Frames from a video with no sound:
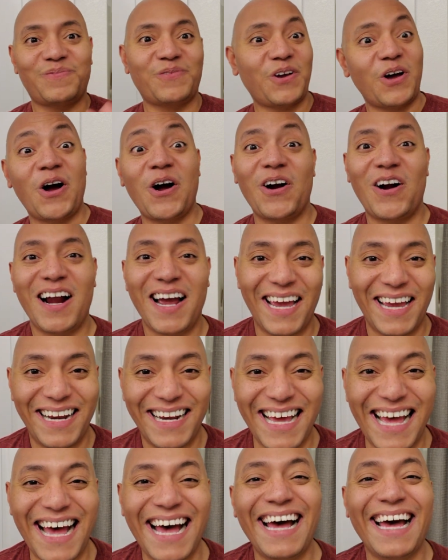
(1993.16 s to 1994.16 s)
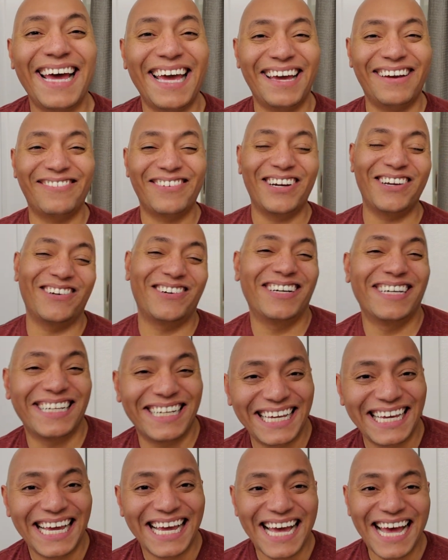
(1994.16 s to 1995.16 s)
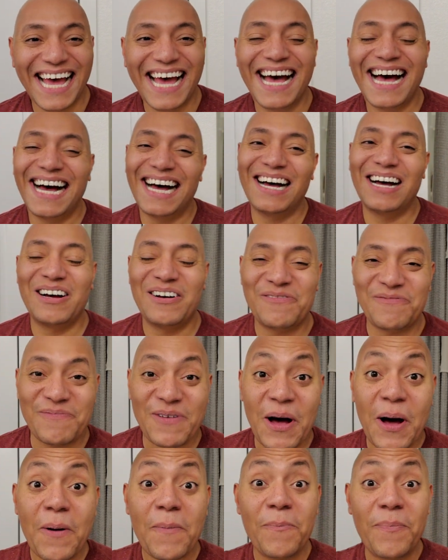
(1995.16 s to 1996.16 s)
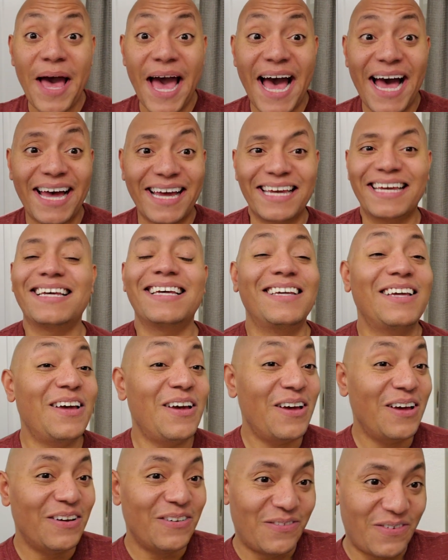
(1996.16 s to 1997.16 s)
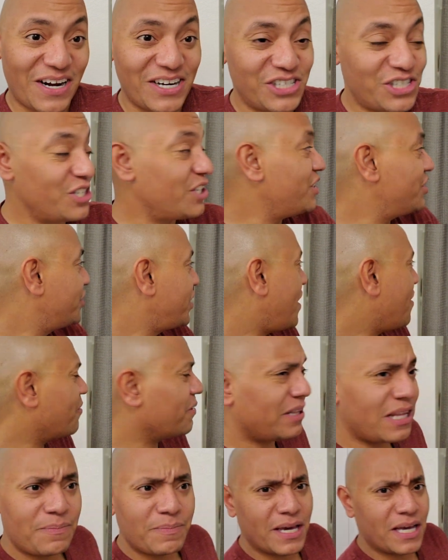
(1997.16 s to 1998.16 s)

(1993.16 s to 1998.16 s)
All right, hi everyone. Back, freshly showered. Let me